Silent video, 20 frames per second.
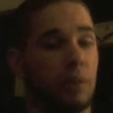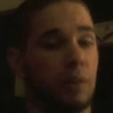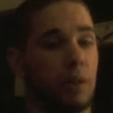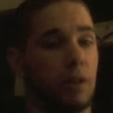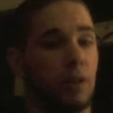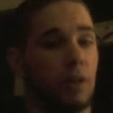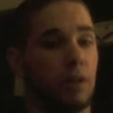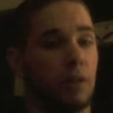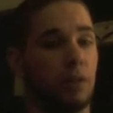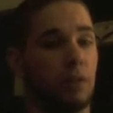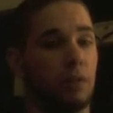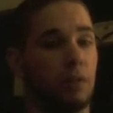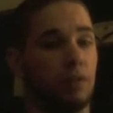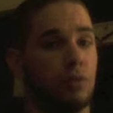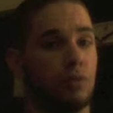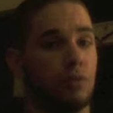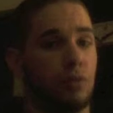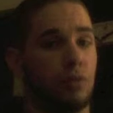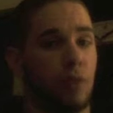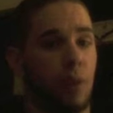play calling
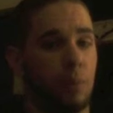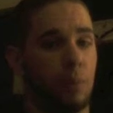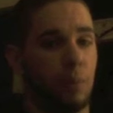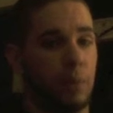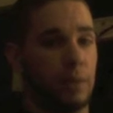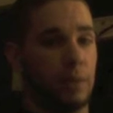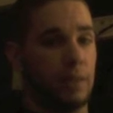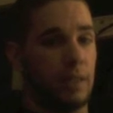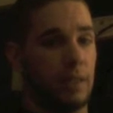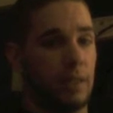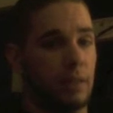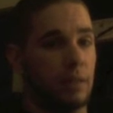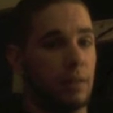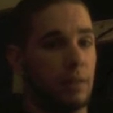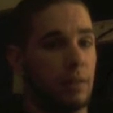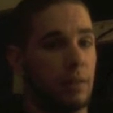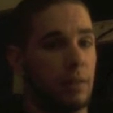duties from Pettine